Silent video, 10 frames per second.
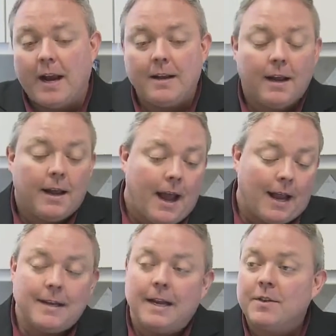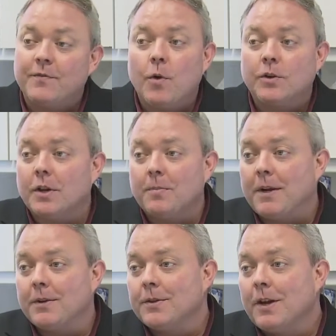And I say it's unfortunate
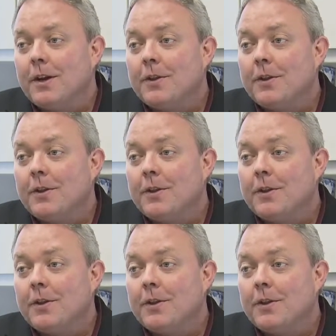because